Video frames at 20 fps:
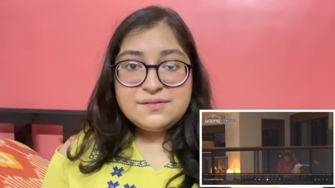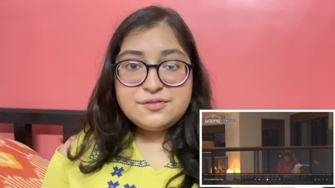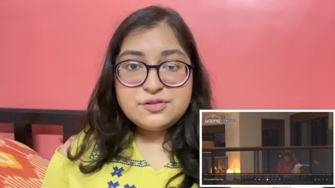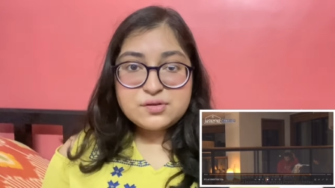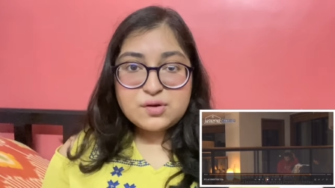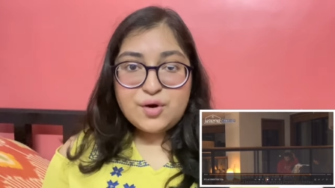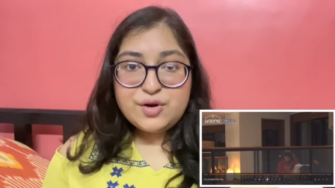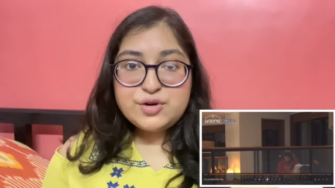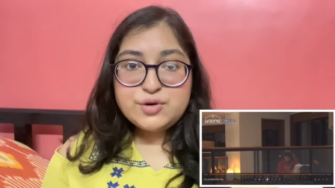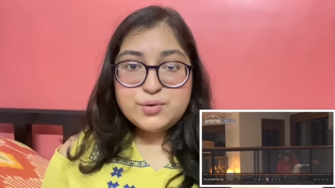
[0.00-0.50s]
If
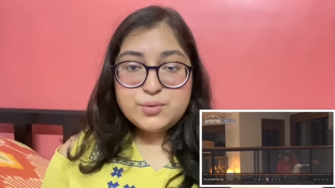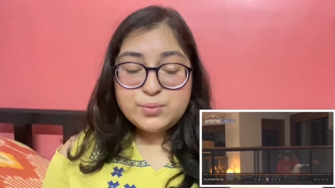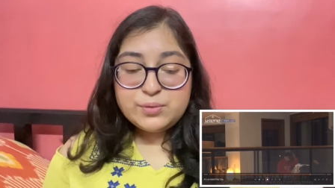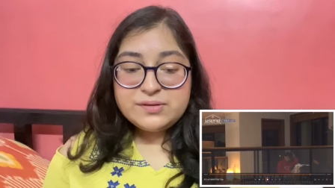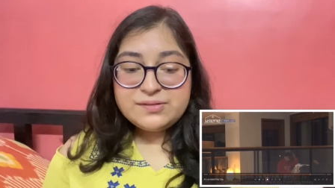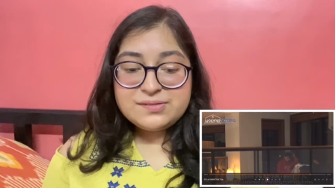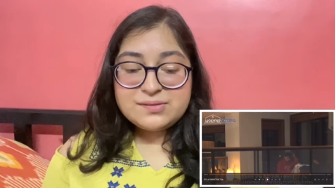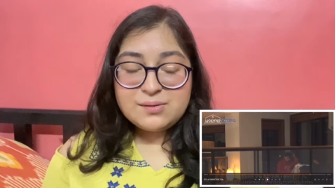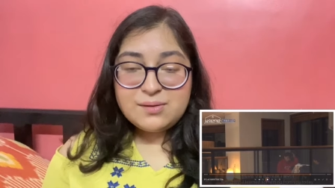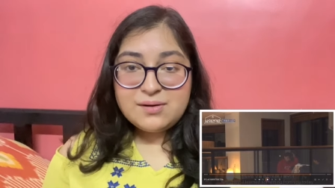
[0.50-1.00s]
Seonwoo
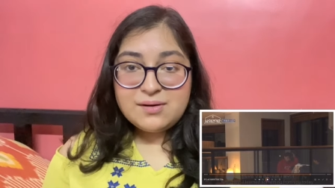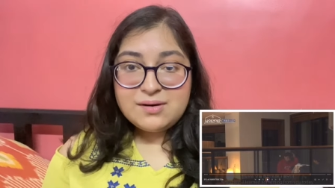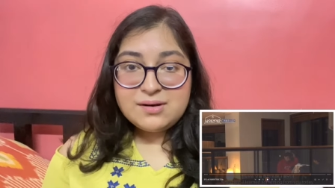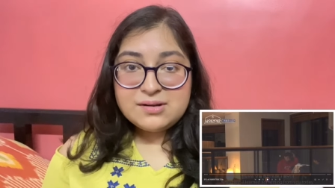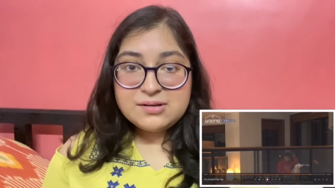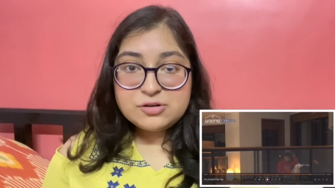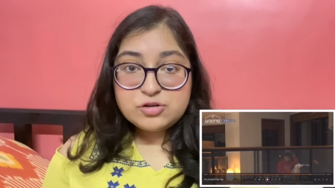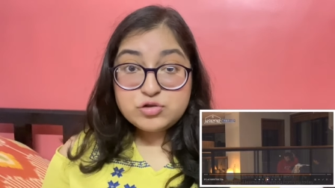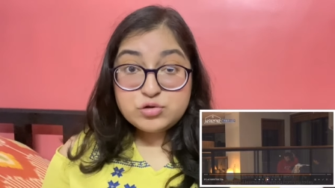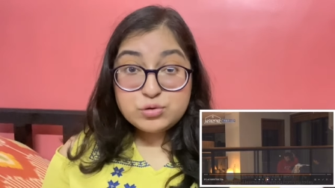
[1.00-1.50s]
was
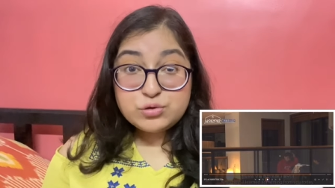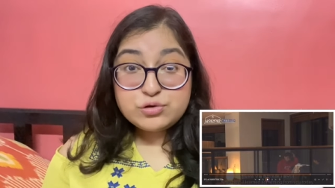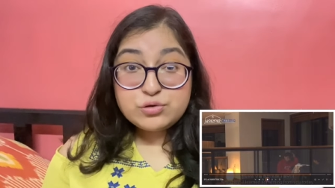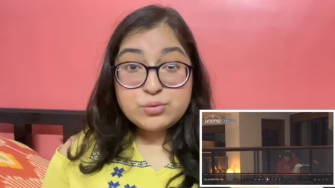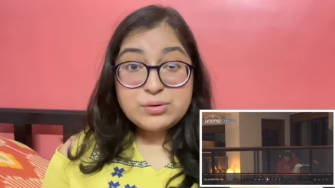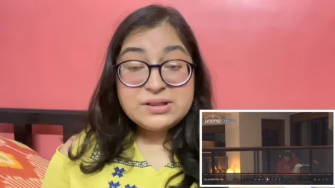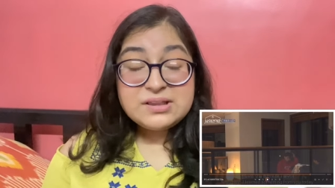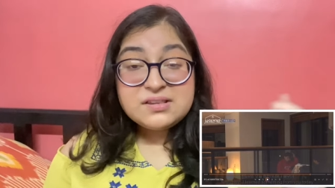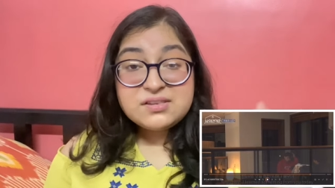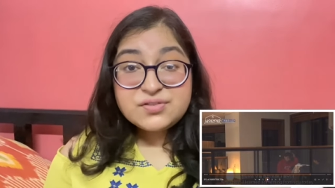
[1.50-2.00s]
true
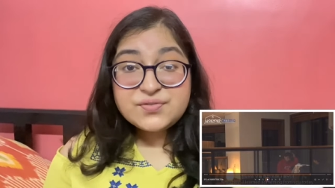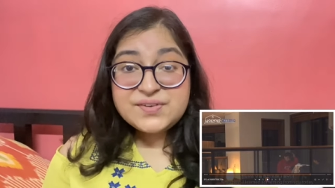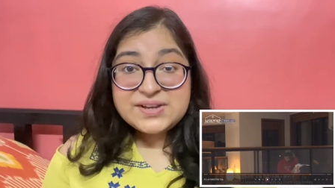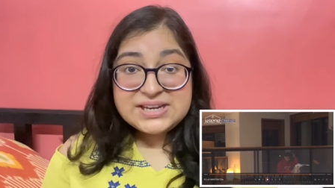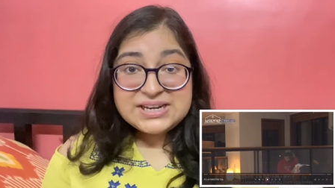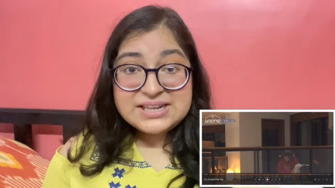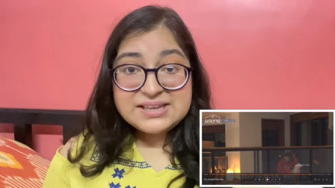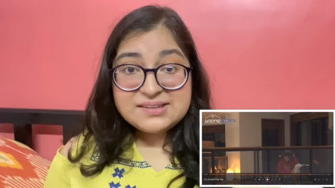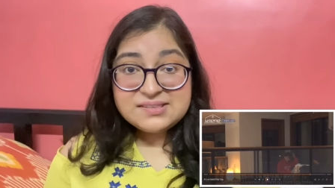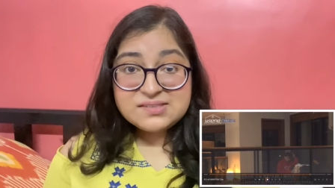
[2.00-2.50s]
to his
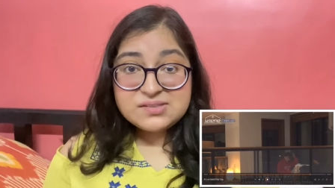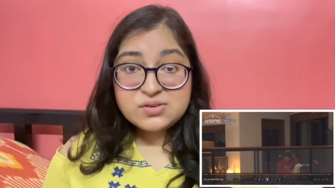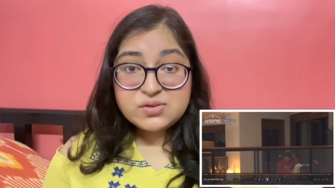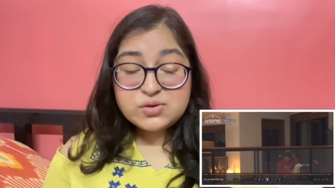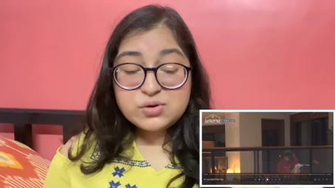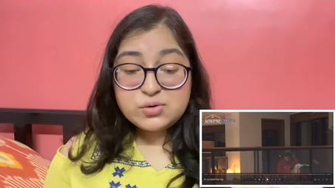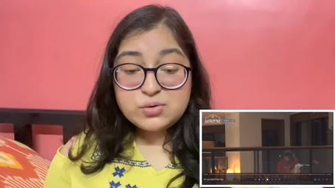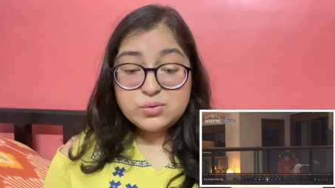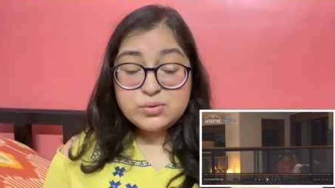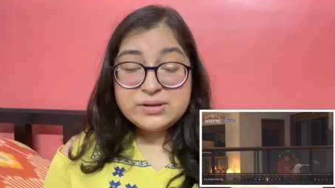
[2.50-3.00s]
feelings,
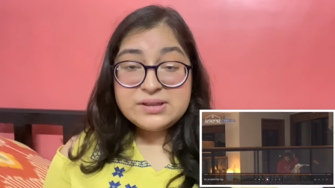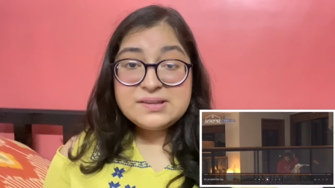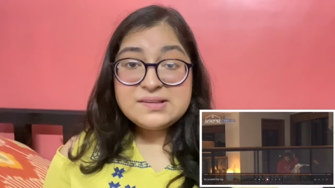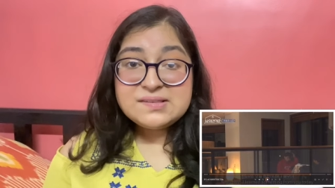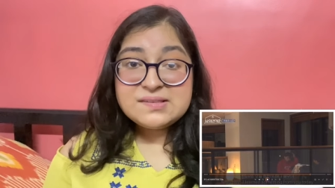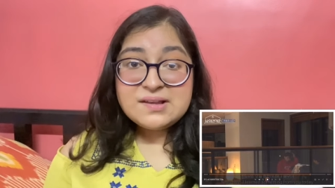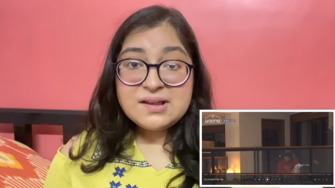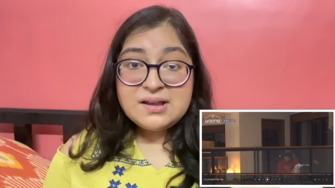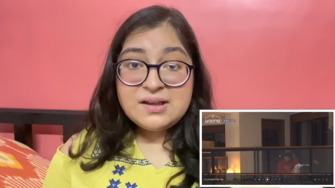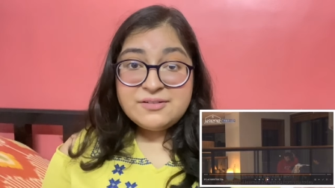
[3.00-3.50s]
to
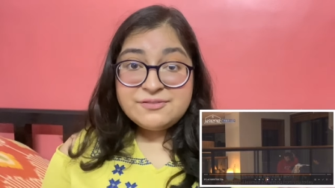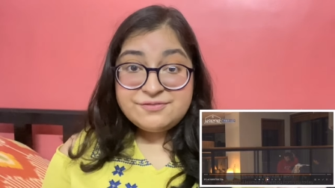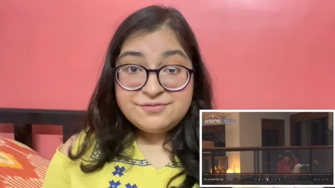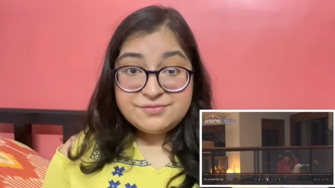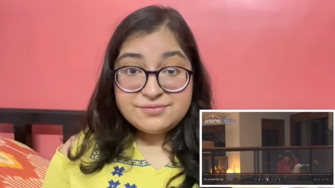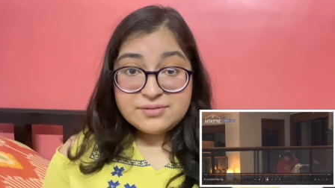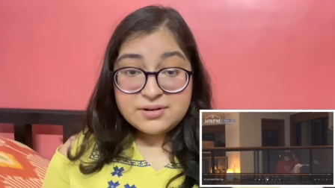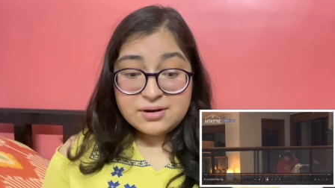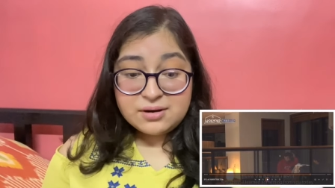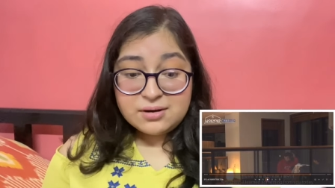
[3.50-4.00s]
his
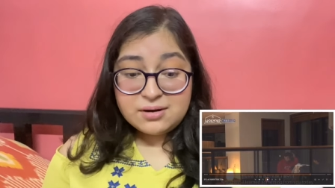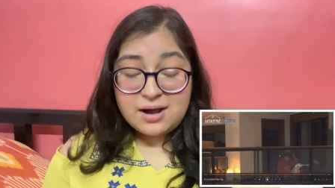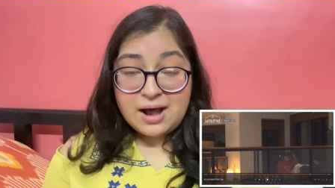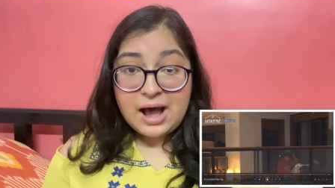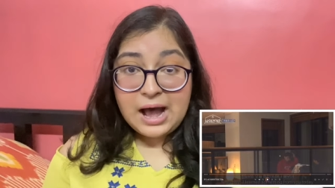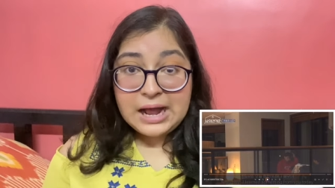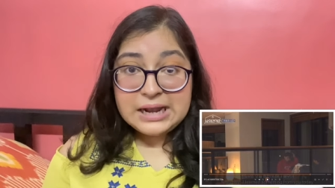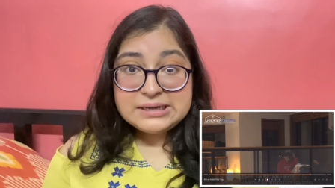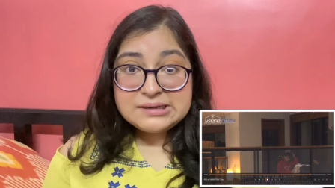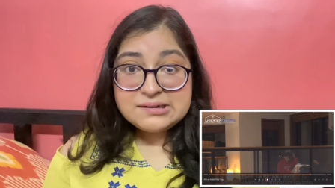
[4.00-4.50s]
uh,
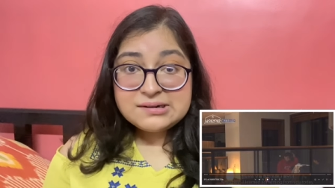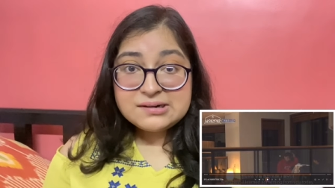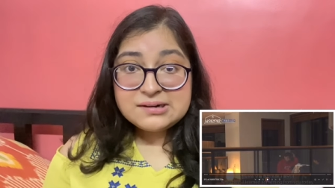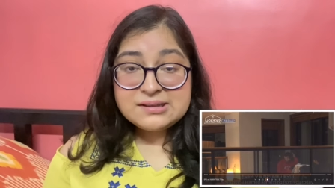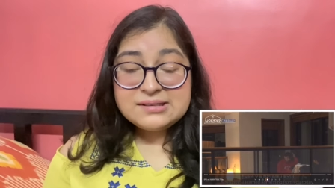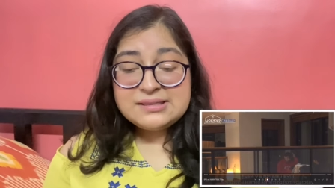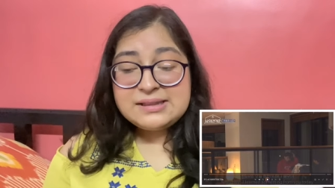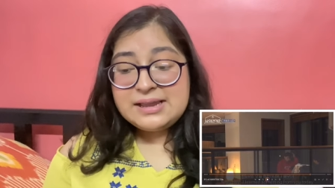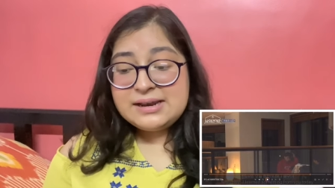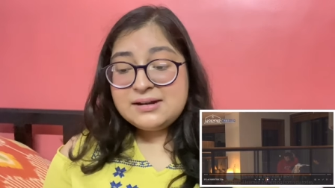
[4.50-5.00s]
heart,
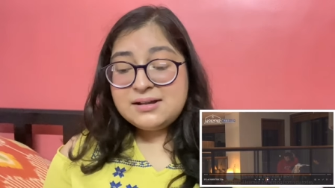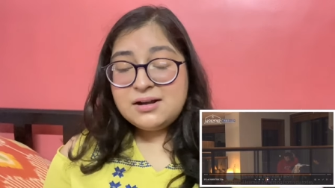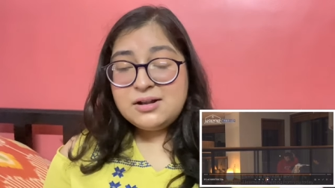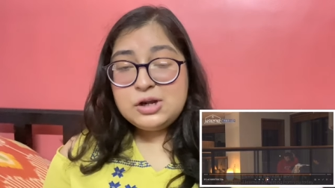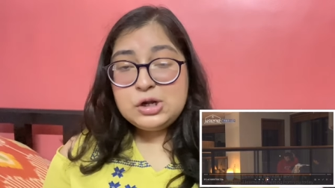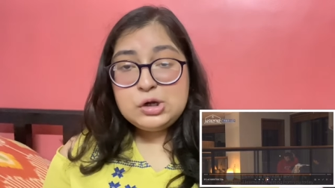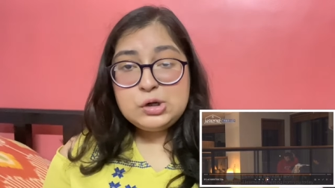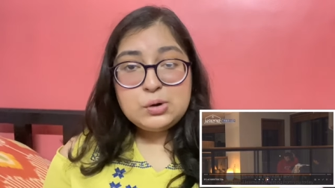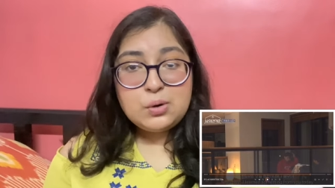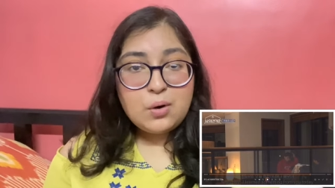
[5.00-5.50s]
then a
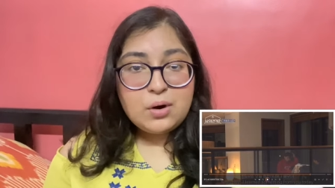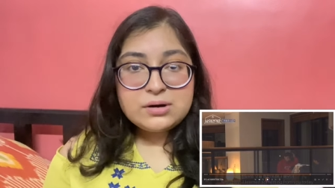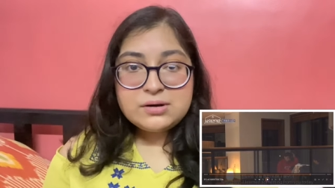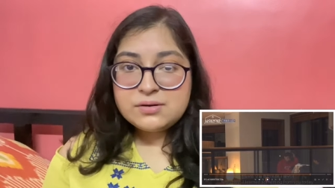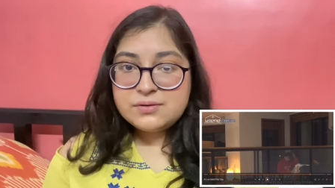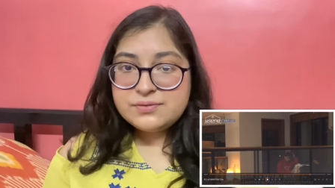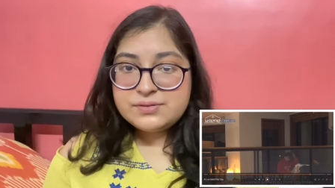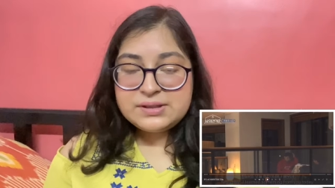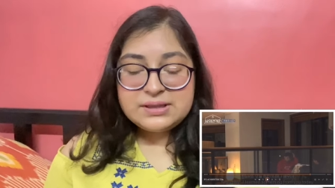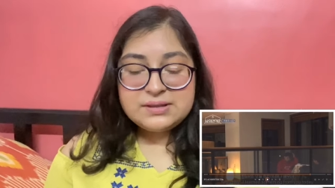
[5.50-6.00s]
lot
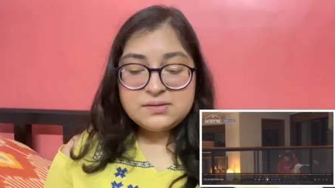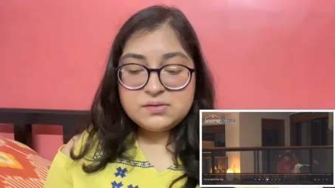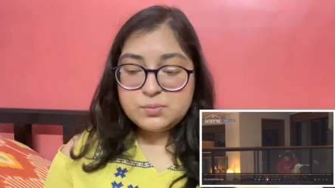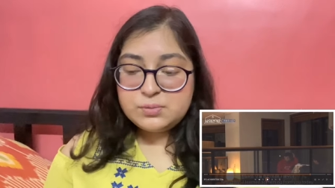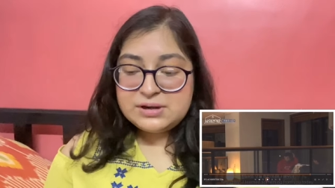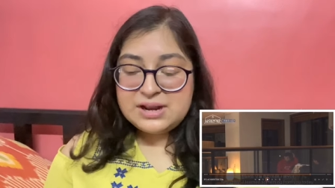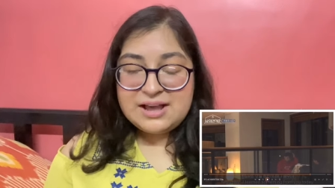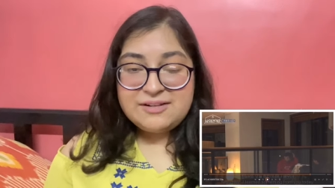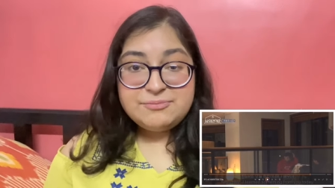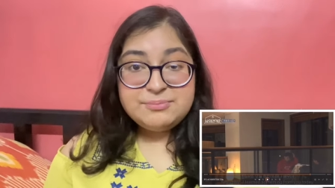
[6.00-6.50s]
of things
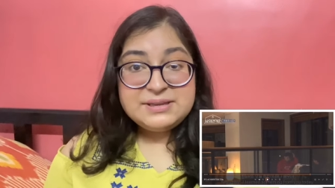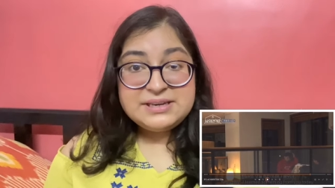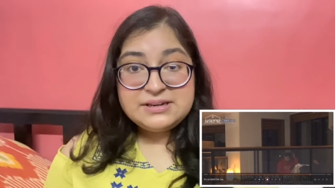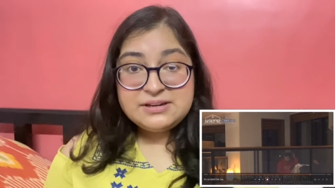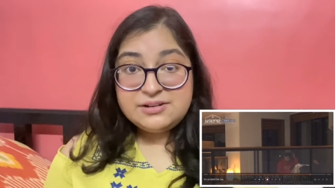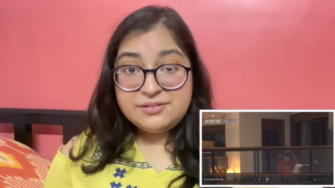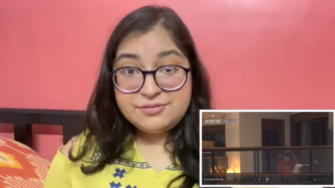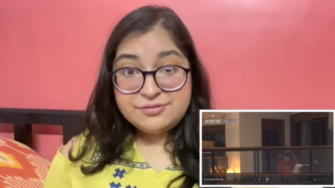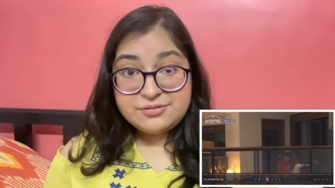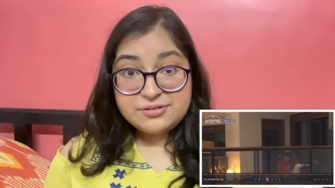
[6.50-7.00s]
would have
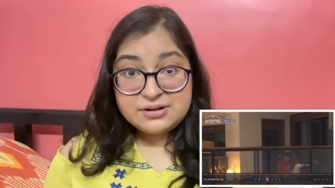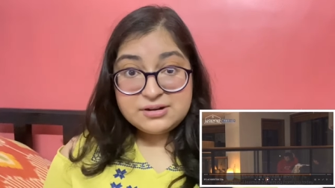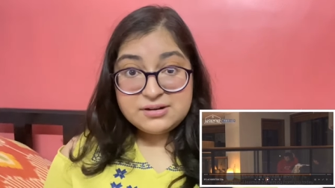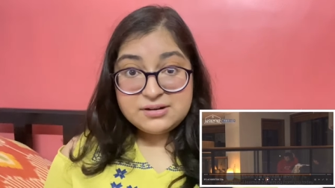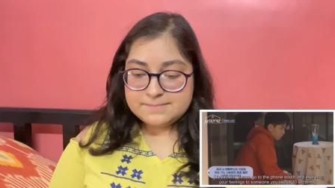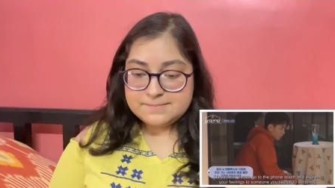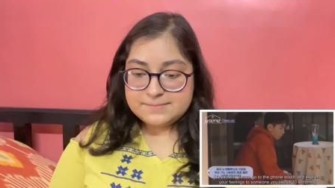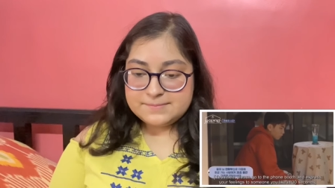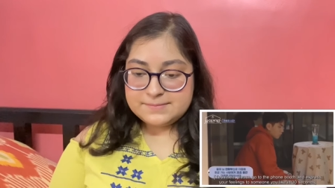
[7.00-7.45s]
been different.